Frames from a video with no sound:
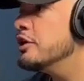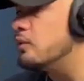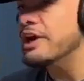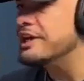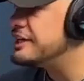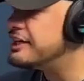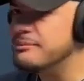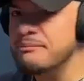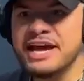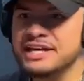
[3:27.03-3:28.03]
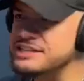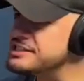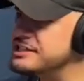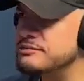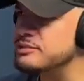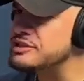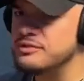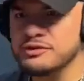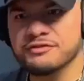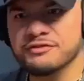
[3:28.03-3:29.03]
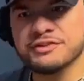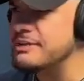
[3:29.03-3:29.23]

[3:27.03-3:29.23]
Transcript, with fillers: Right. He had a magazine plus 40 Fitness